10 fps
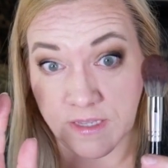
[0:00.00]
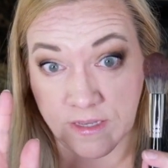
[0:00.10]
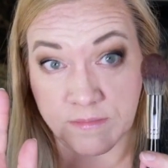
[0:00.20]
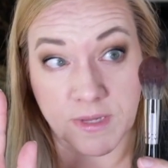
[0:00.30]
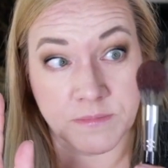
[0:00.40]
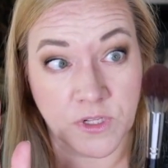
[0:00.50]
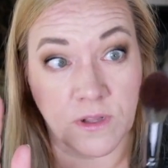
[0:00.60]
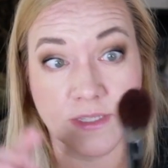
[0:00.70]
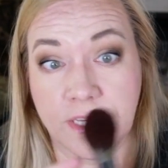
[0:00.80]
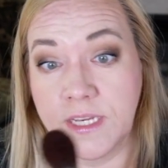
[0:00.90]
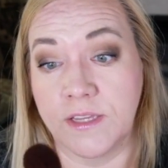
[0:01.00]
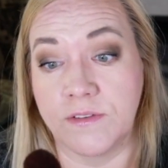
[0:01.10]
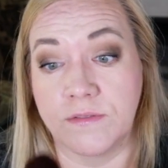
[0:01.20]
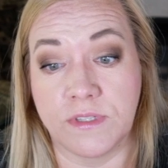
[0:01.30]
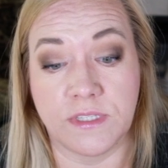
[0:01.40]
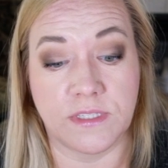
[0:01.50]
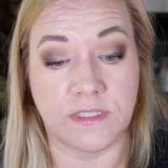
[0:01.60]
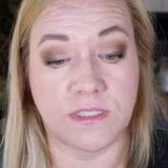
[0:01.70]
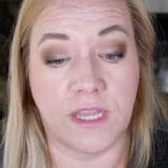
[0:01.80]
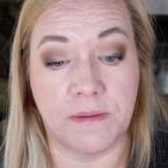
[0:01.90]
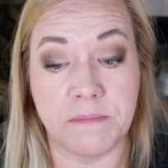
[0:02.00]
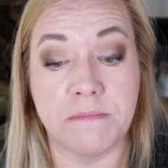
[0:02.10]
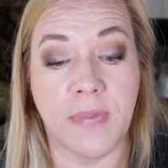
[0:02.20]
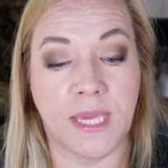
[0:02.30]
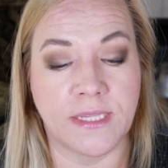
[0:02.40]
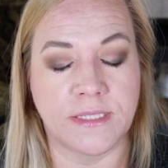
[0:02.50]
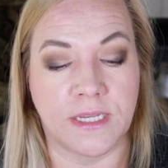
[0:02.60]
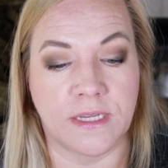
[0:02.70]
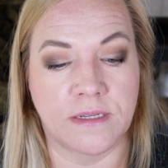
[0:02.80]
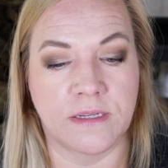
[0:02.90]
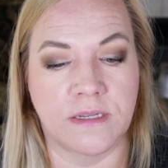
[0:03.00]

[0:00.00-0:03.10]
I'm not kidding you. This is amazing.